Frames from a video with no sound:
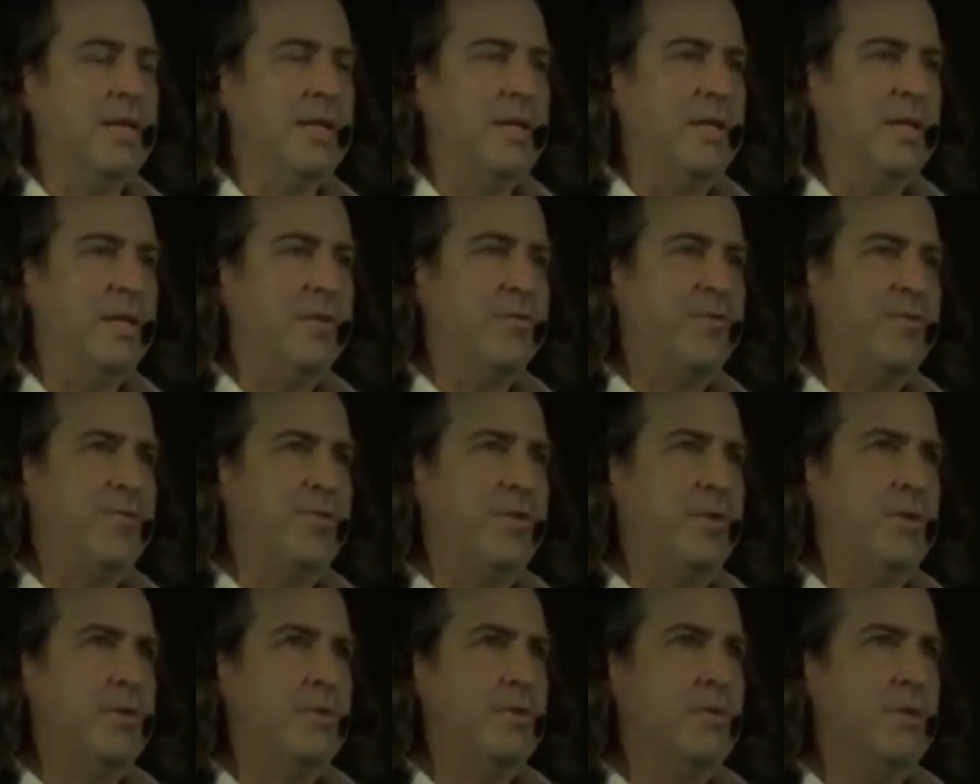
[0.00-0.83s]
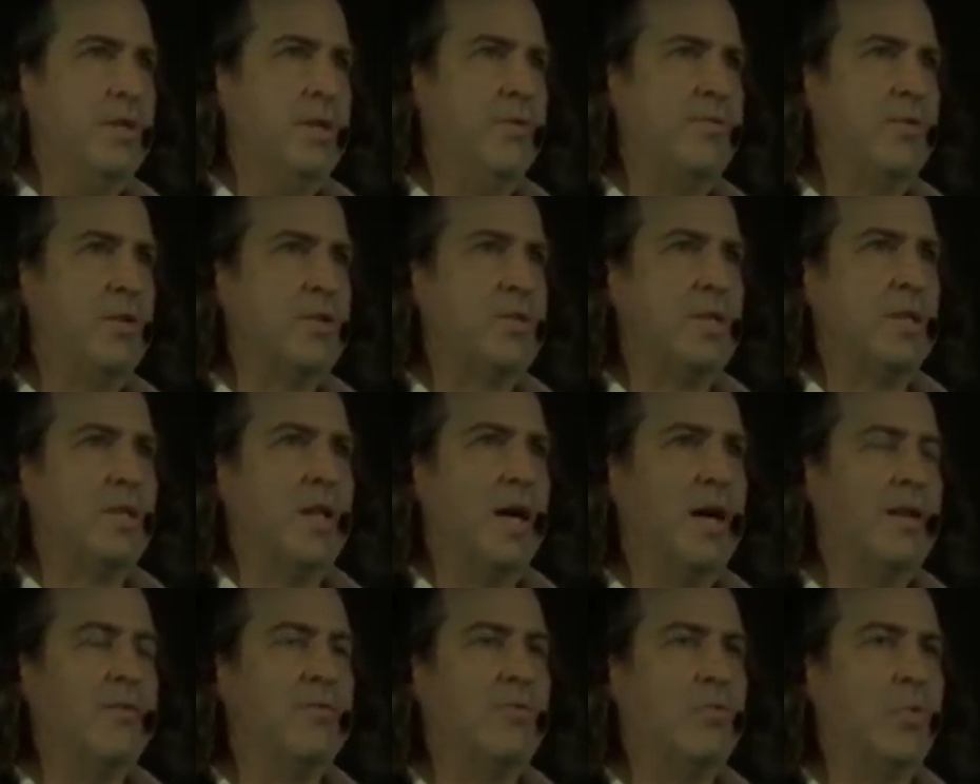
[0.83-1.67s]
if, if there's a
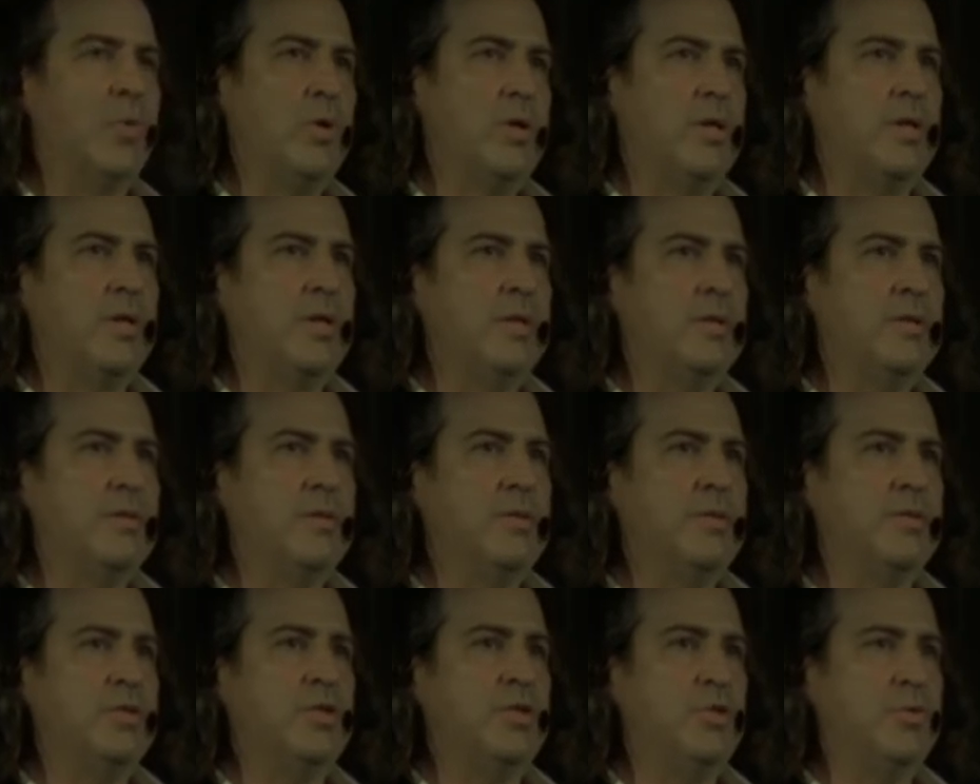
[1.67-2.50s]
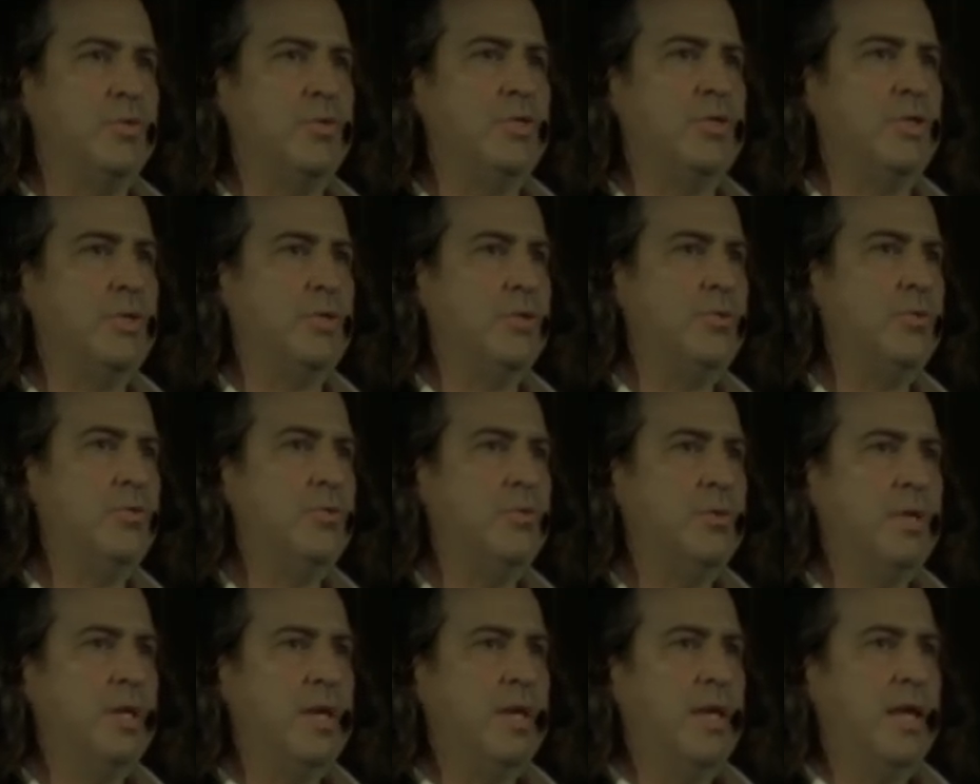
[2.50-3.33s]
lot of work to
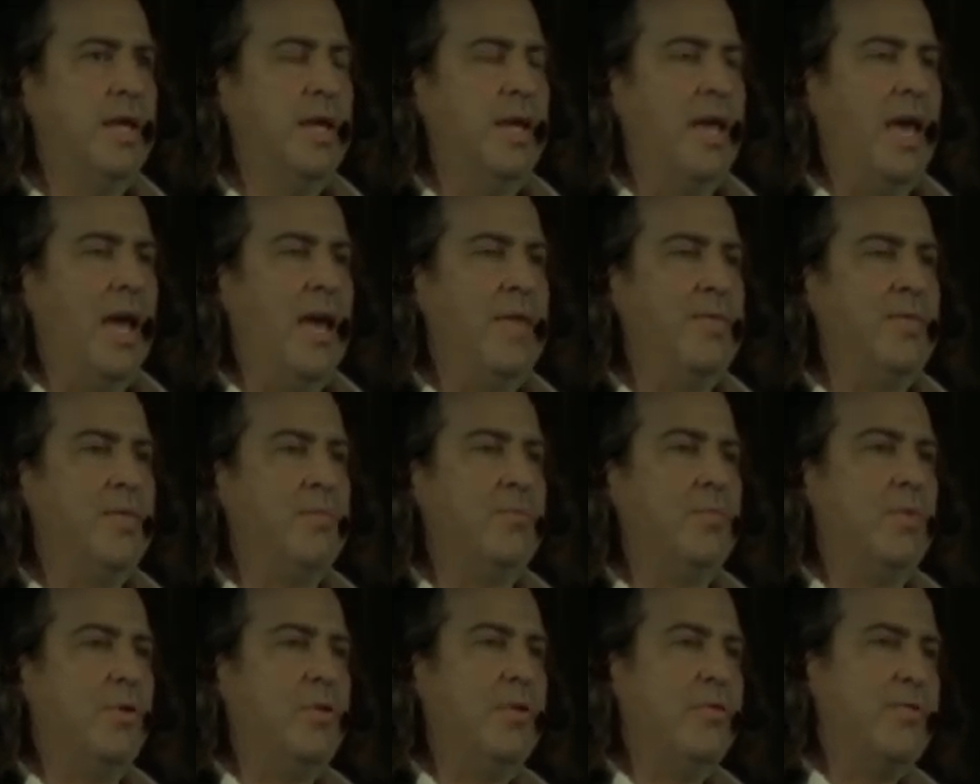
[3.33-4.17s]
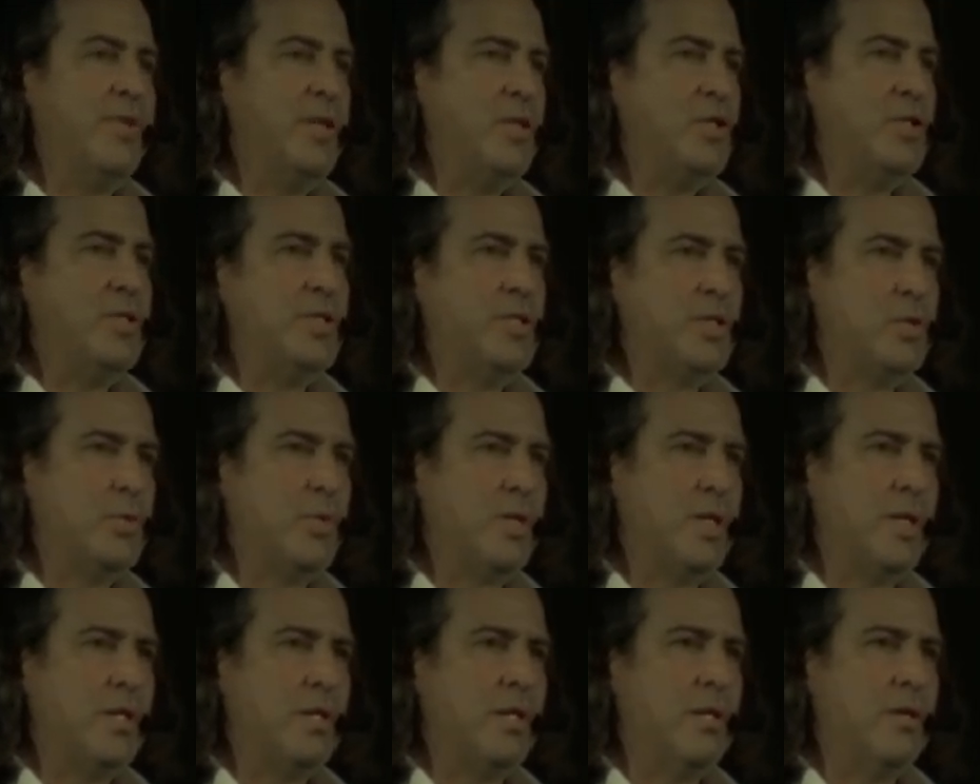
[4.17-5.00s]
do, and the motivation is
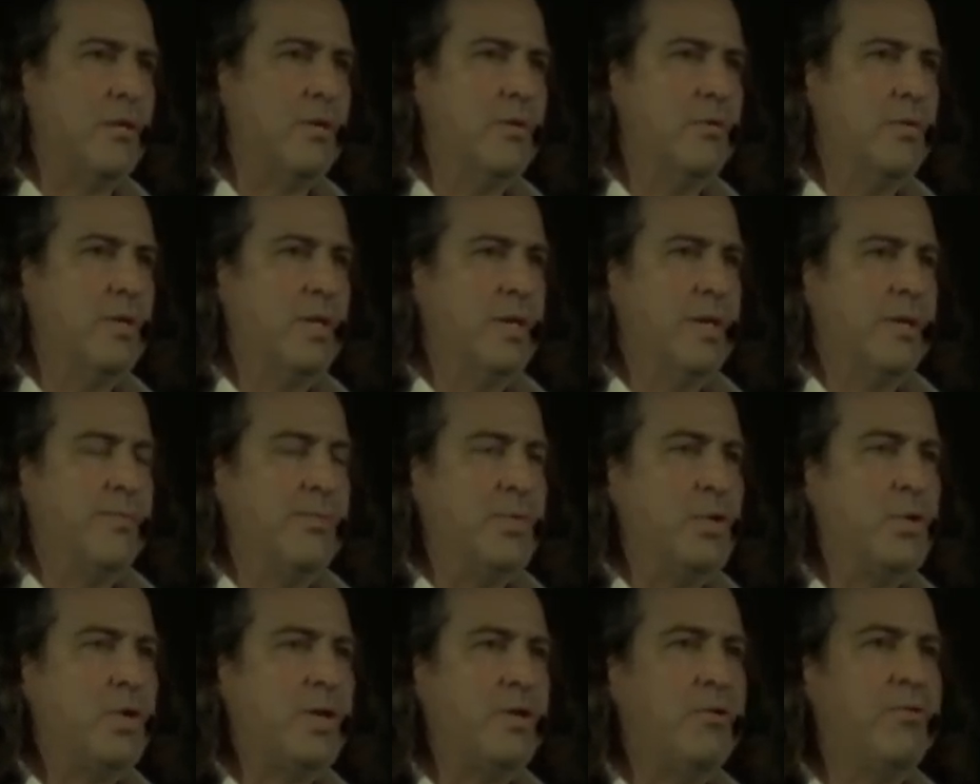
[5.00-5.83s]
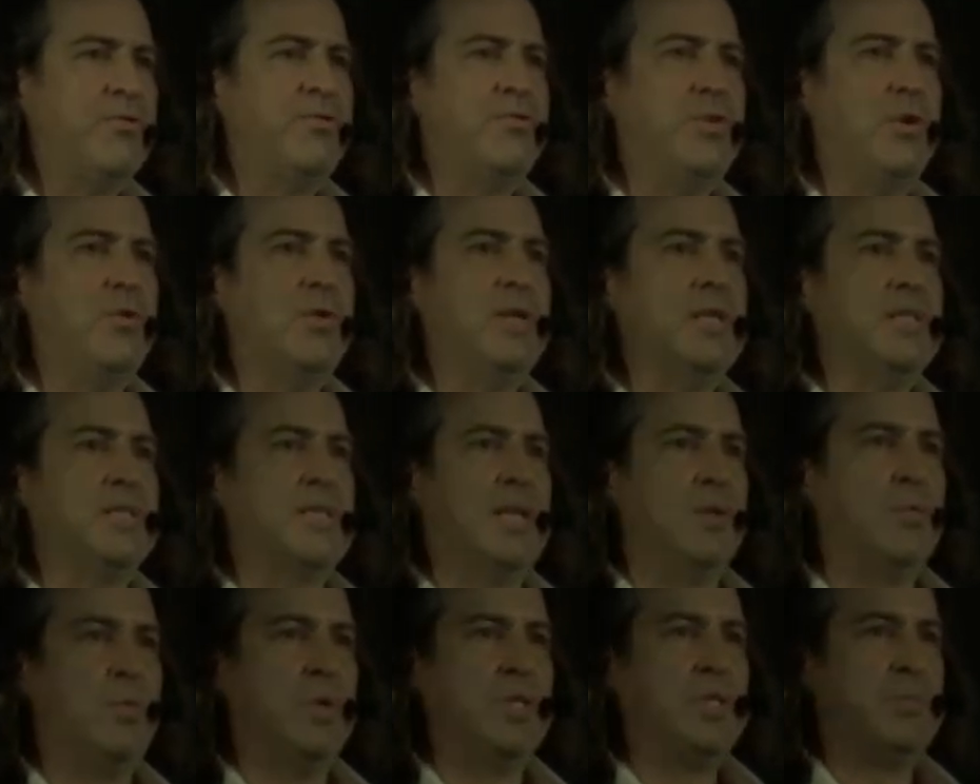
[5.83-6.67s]
really low, you can focus
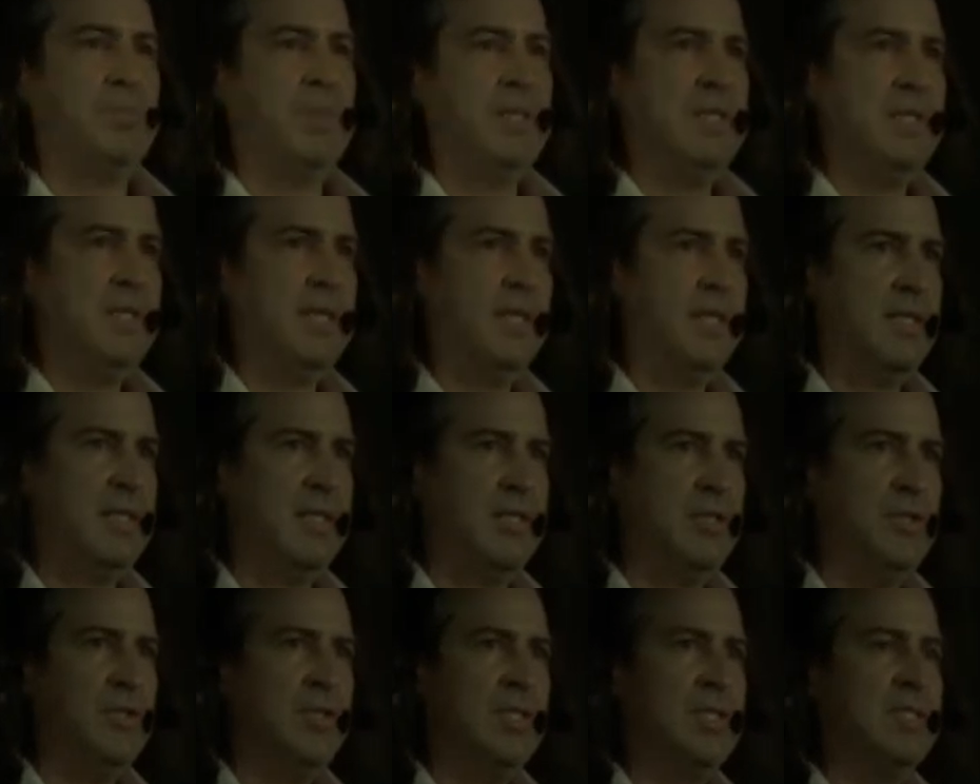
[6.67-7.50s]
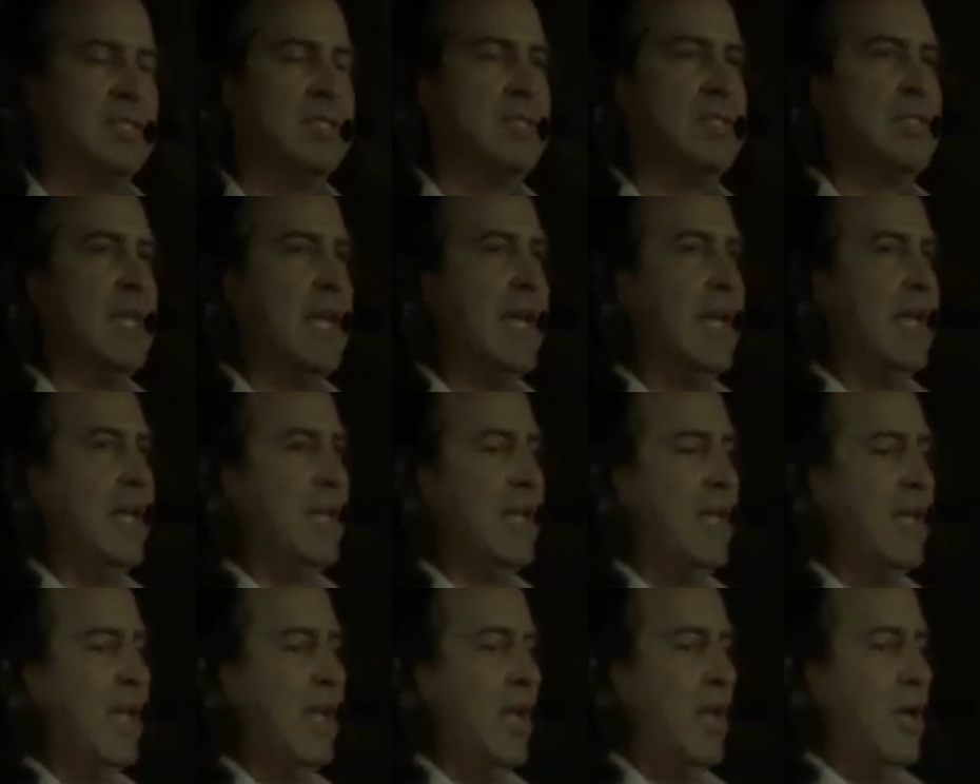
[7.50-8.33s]
on what's been done and you can
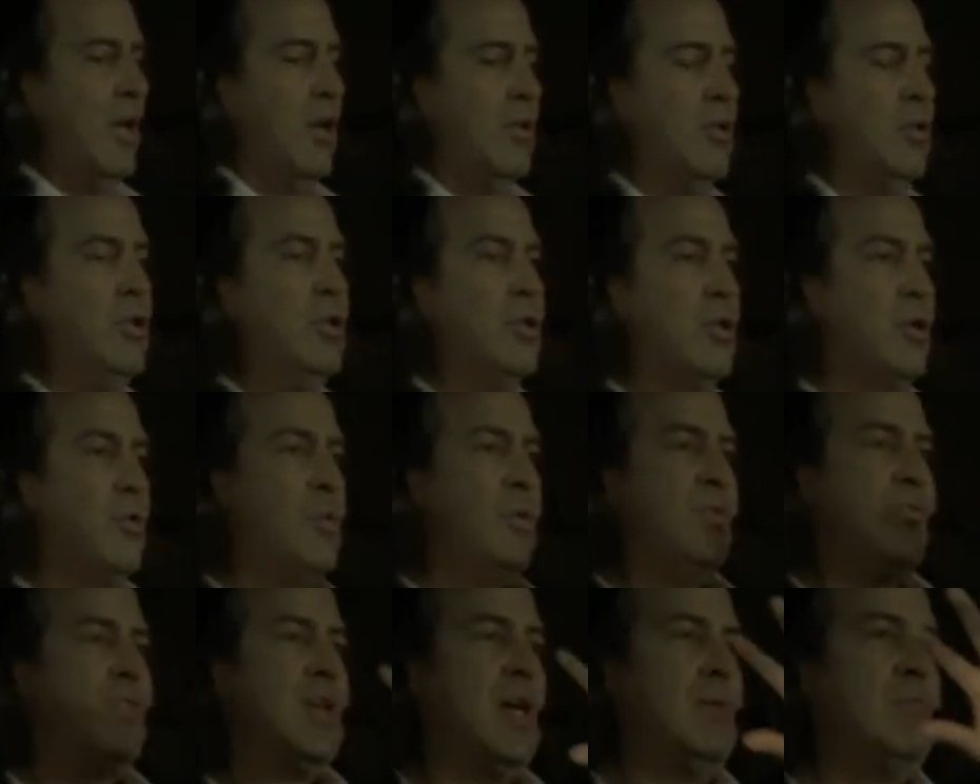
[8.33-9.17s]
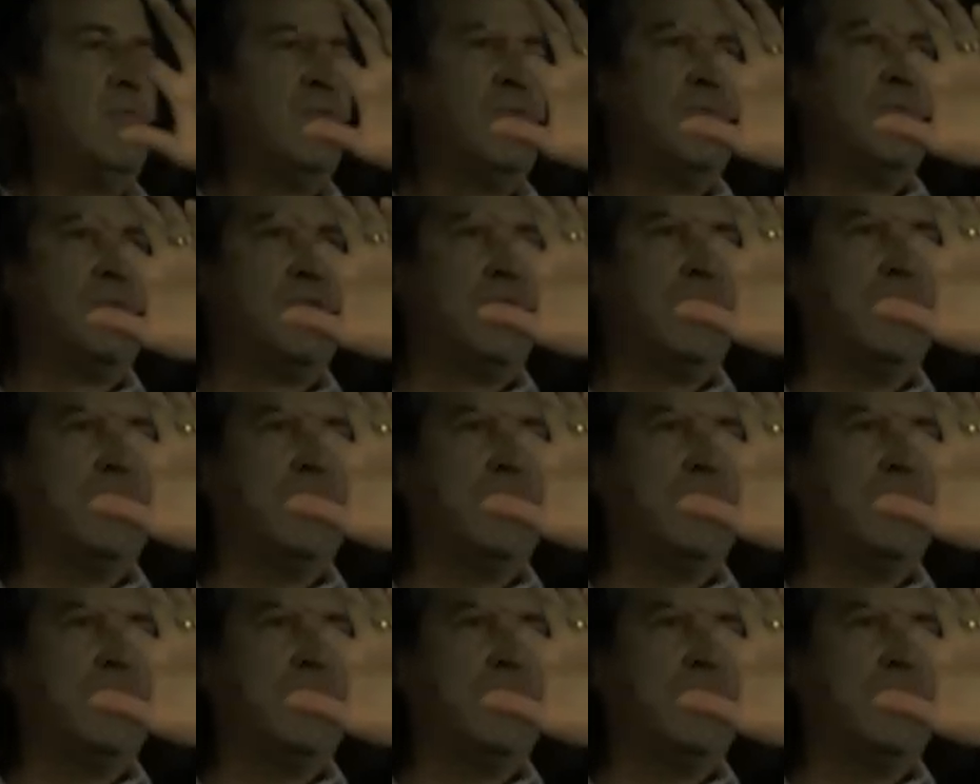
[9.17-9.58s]
say, look, we've come from